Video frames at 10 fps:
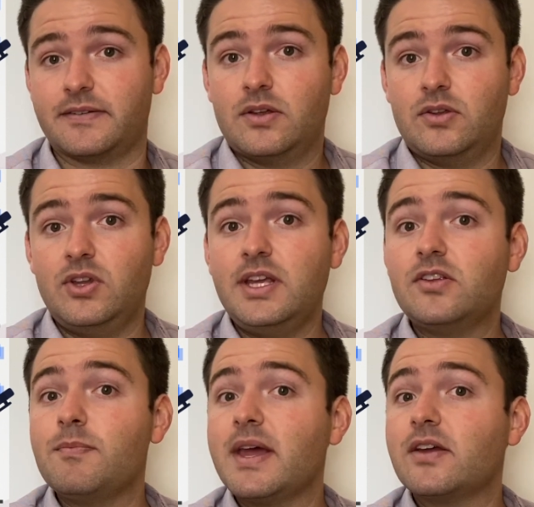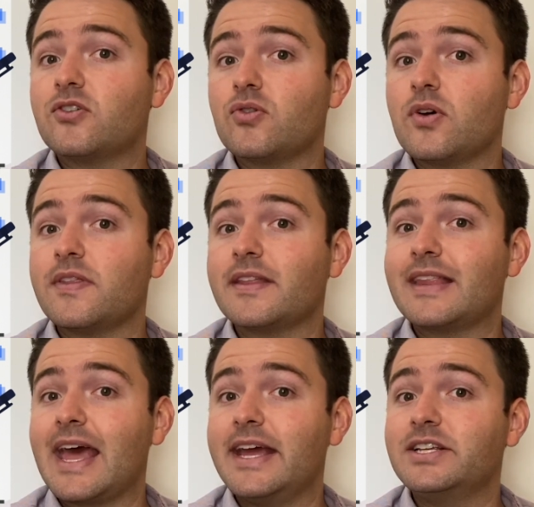You need to make sure that
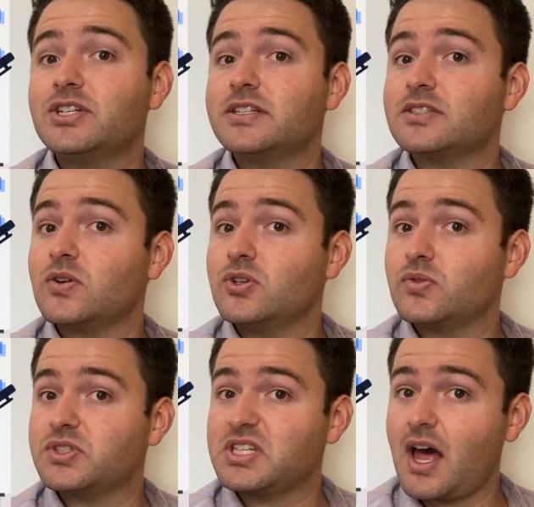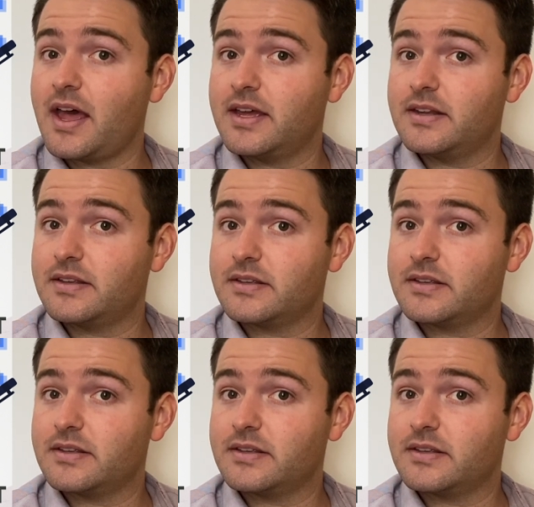the agent is on your side